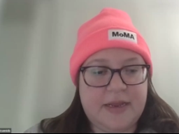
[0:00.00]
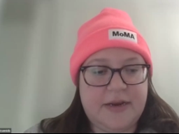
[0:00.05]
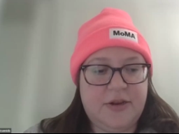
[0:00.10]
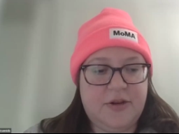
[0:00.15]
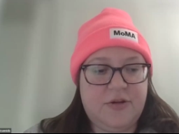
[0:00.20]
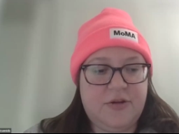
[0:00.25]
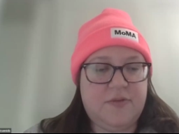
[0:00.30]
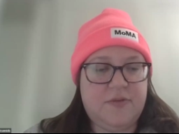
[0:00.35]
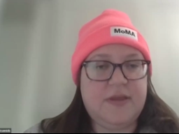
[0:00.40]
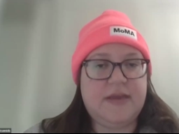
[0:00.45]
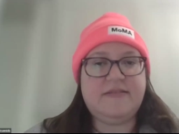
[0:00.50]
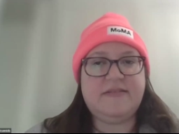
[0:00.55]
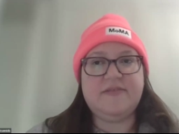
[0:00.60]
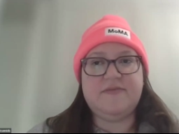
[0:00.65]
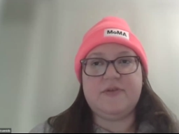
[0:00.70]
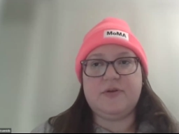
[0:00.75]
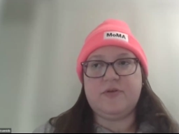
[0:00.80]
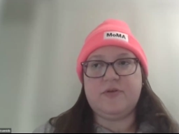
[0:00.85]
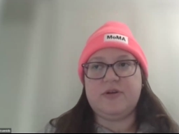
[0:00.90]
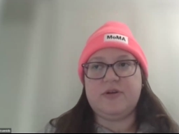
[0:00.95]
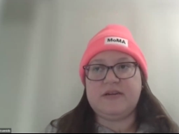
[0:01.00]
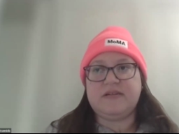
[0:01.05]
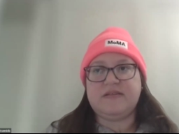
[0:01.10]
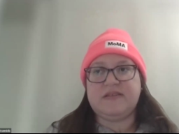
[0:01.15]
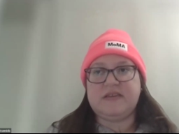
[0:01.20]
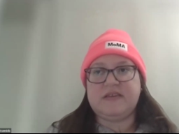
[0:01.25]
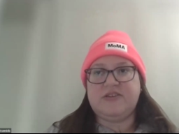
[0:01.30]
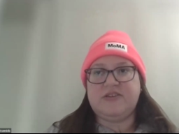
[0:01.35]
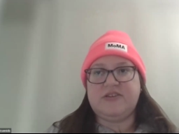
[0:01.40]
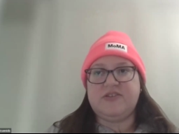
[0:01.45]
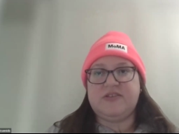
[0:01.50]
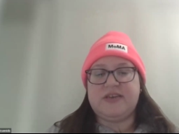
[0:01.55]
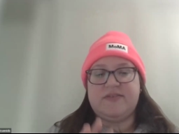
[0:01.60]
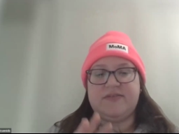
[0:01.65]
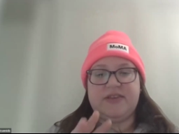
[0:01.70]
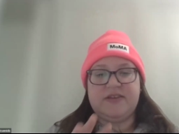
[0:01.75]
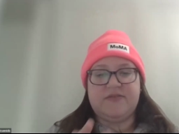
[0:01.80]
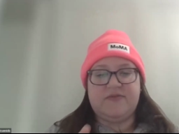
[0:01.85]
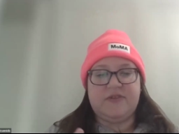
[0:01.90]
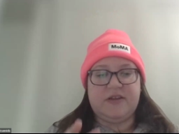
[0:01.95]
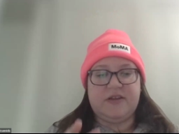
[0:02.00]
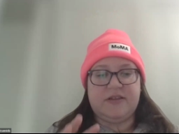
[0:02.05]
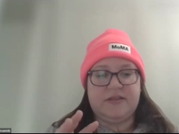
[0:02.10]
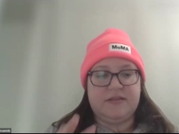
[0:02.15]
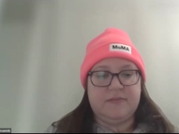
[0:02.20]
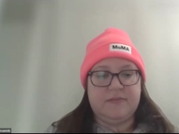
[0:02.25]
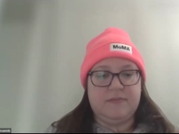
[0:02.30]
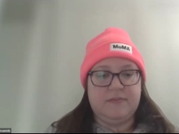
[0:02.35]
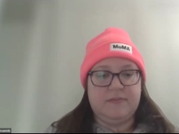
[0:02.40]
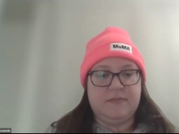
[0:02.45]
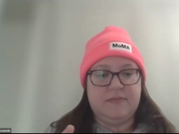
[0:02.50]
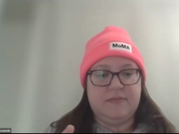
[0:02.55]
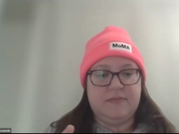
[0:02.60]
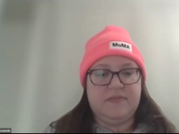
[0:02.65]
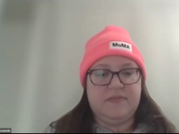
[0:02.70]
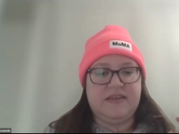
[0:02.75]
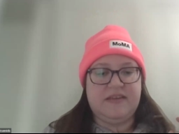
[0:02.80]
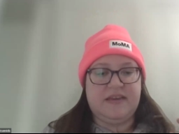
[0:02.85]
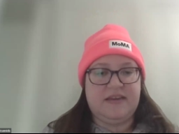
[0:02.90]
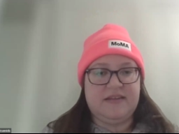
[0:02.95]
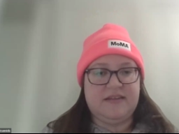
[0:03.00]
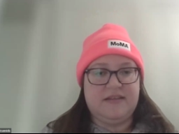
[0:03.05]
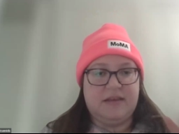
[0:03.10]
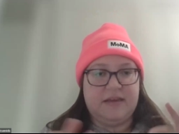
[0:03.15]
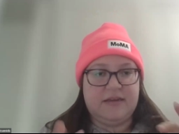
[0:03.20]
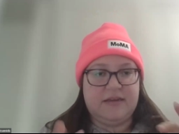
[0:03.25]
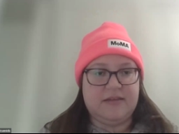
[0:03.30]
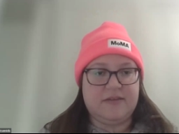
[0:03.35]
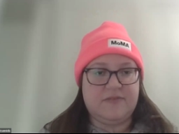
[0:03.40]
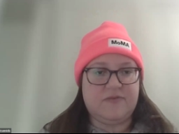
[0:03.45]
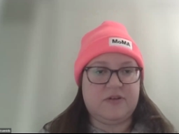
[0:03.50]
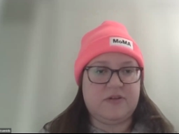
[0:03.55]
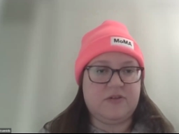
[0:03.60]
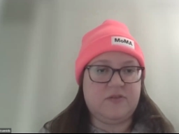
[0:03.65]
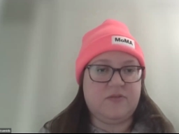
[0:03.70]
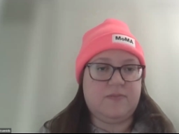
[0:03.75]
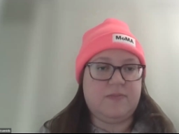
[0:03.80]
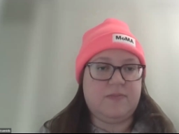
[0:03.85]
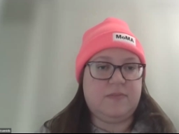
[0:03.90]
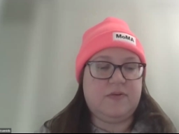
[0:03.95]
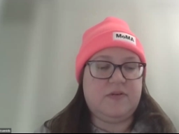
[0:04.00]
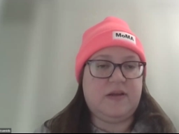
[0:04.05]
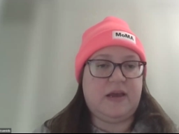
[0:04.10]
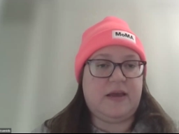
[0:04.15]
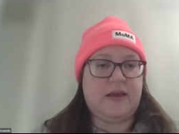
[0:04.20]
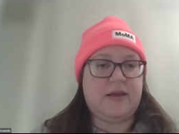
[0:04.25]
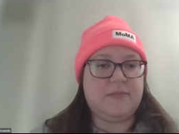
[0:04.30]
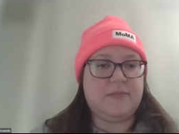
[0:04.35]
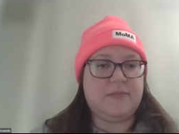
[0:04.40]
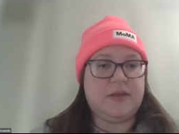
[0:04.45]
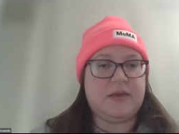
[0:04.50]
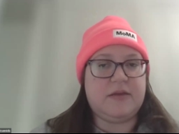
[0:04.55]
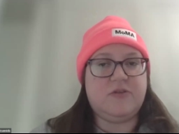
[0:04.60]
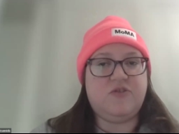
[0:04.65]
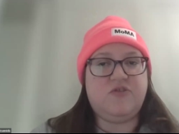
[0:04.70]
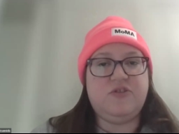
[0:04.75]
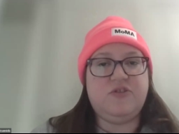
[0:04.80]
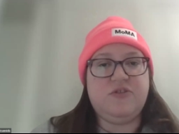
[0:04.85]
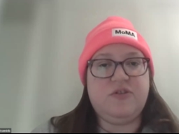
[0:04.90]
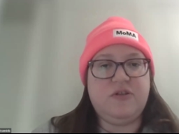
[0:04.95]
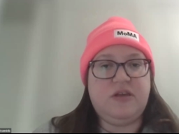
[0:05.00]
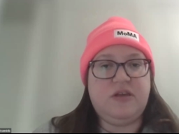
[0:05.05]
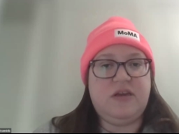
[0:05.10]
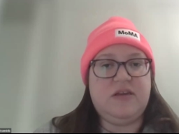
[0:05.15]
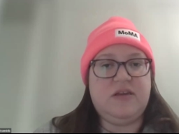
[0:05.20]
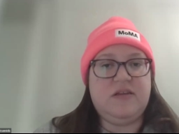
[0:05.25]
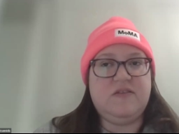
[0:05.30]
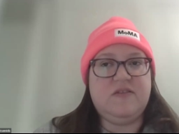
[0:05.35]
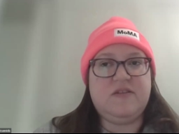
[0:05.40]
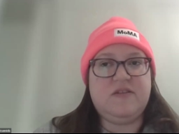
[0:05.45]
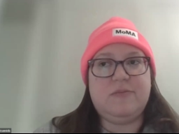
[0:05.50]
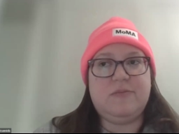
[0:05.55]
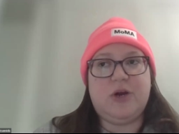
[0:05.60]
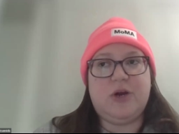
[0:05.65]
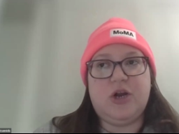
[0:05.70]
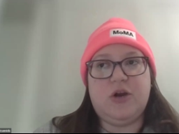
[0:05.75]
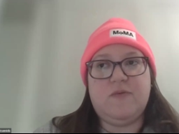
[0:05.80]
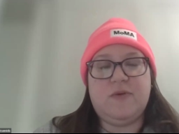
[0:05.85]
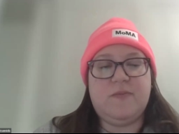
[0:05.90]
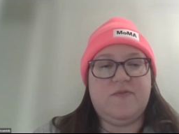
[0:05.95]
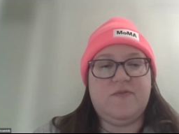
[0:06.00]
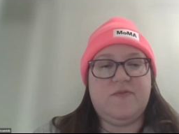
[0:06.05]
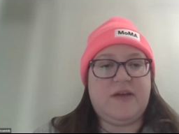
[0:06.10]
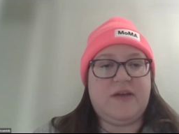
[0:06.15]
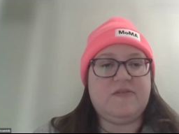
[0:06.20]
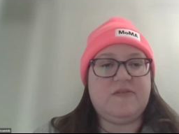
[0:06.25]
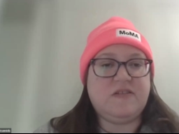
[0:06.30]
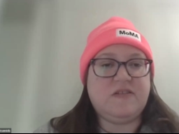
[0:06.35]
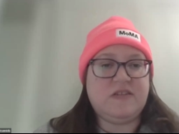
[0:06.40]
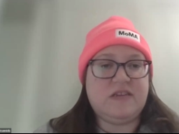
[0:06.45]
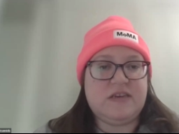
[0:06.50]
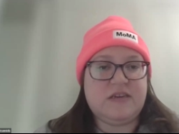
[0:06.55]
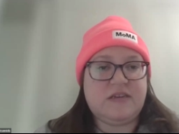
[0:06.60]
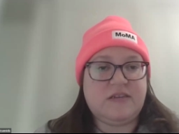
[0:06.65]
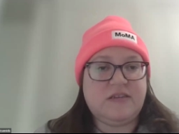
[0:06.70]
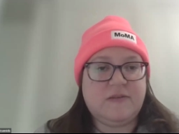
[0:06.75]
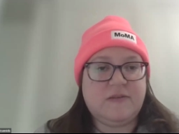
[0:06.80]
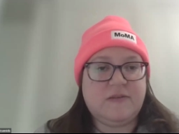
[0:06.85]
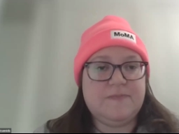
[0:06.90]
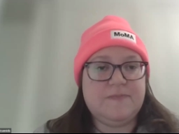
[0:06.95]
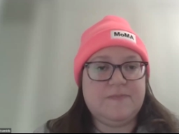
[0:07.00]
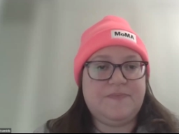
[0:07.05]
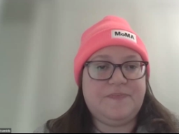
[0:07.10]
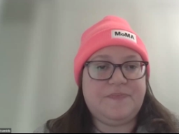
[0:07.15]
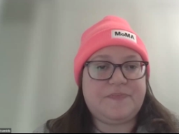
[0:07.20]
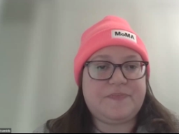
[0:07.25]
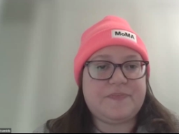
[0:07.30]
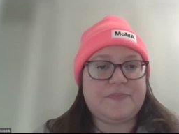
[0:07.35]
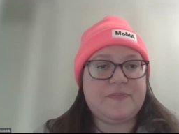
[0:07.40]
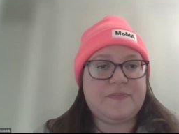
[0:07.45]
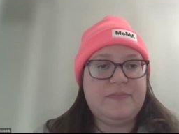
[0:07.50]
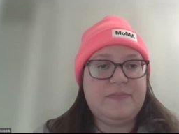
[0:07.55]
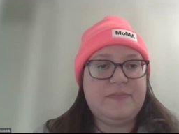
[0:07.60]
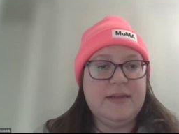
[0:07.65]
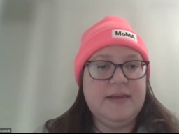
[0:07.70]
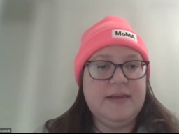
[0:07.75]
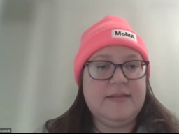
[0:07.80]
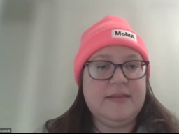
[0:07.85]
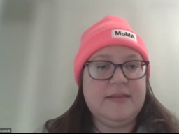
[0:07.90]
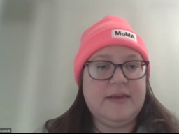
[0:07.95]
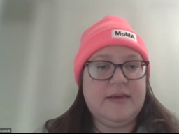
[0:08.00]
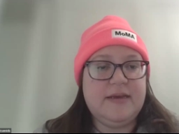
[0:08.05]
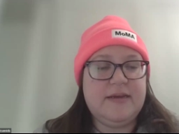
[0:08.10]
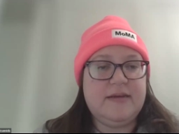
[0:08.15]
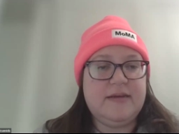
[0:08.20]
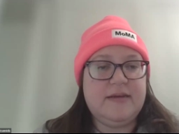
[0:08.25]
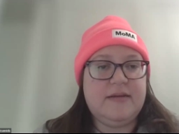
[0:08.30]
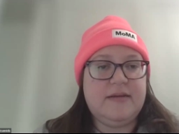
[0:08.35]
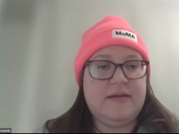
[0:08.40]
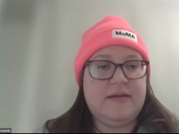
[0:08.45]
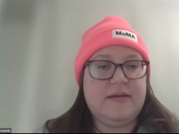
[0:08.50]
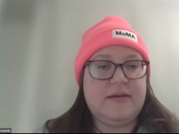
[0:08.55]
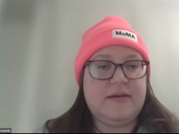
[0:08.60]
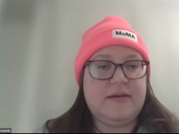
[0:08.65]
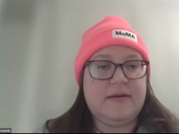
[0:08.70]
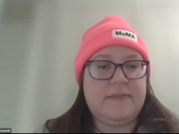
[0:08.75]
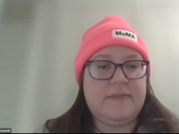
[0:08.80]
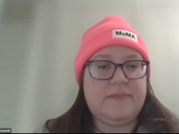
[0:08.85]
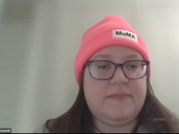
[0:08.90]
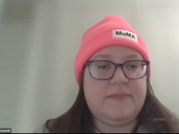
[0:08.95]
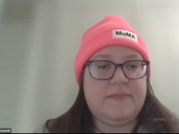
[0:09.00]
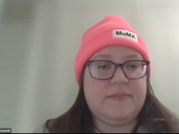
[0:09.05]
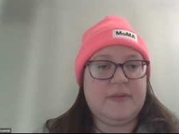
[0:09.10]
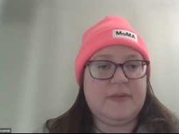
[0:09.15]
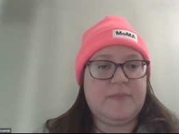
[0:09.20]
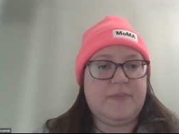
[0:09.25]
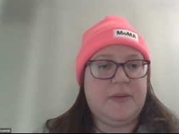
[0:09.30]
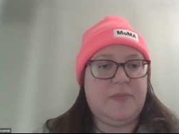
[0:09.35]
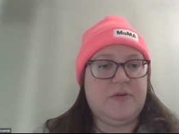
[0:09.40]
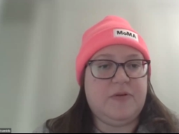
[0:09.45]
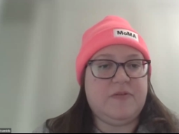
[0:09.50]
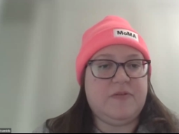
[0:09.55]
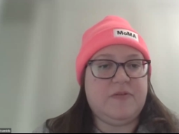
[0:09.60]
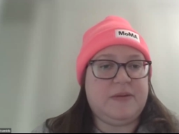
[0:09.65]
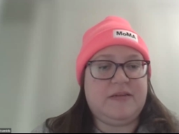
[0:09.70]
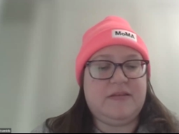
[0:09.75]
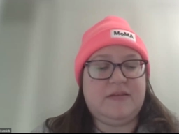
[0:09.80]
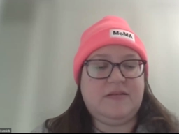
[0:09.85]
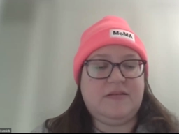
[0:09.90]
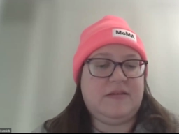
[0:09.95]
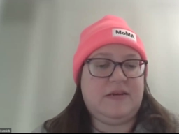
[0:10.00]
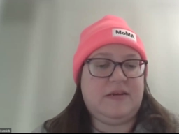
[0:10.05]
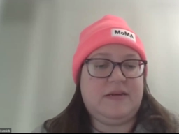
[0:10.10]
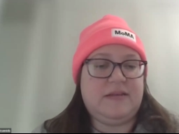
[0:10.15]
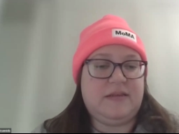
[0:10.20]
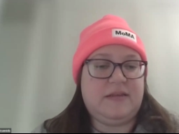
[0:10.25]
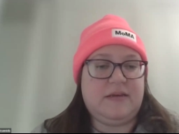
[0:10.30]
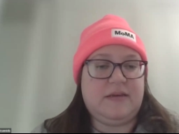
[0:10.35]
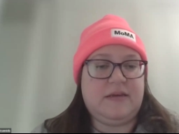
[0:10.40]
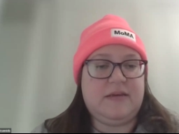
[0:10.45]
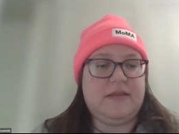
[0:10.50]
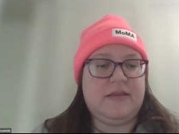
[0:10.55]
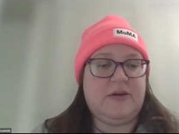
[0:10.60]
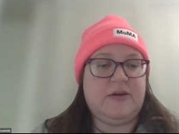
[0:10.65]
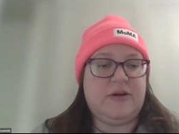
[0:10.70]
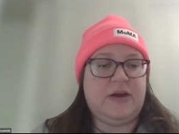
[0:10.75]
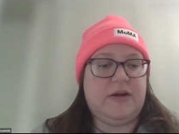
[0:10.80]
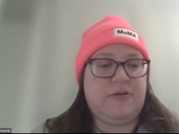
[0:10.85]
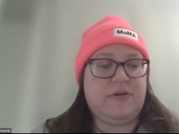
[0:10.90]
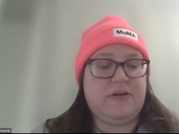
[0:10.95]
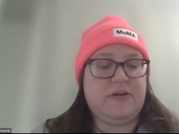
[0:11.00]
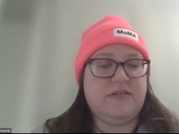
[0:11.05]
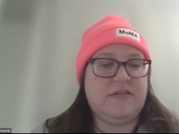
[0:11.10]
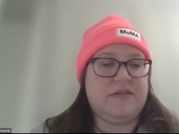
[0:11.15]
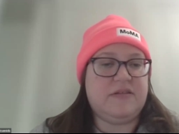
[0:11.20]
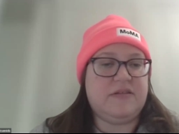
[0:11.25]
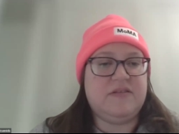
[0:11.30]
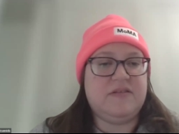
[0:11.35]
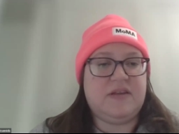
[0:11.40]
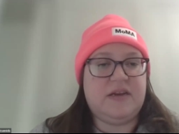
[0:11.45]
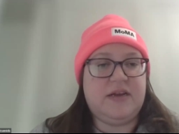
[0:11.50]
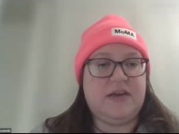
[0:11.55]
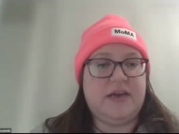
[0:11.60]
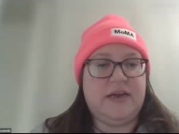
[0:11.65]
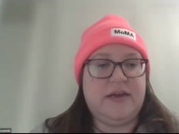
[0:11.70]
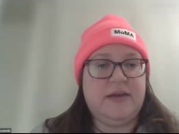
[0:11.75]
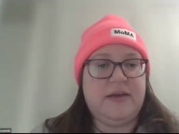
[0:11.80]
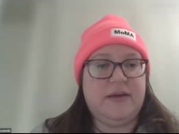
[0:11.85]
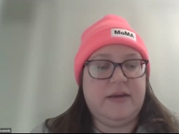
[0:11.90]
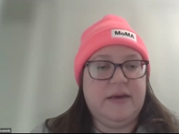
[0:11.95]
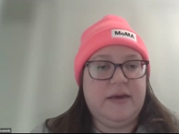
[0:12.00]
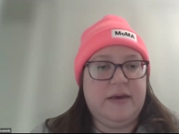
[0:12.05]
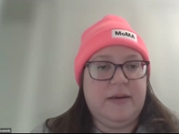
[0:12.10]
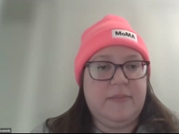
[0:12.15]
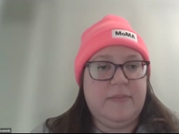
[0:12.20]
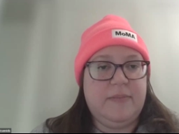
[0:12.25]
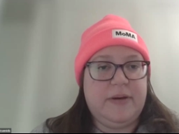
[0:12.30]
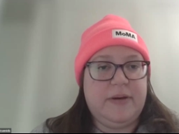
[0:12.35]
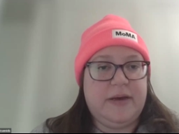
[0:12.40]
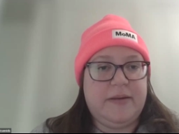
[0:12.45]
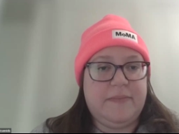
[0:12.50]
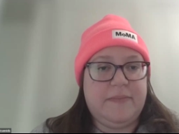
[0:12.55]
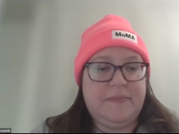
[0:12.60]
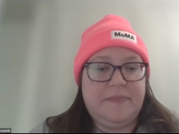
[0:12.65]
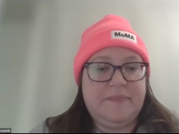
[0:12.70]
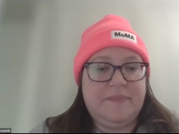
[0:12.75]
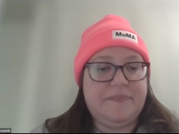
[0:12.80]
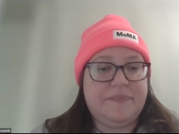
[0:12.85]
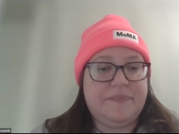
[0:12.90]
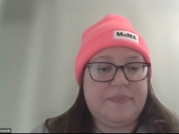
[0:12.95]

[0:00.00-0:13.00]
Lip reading: And then like different organizations have different like different time, like junior league is tomorrow from 5 to 6. And then People's Place, I think like their hours on Sunday, but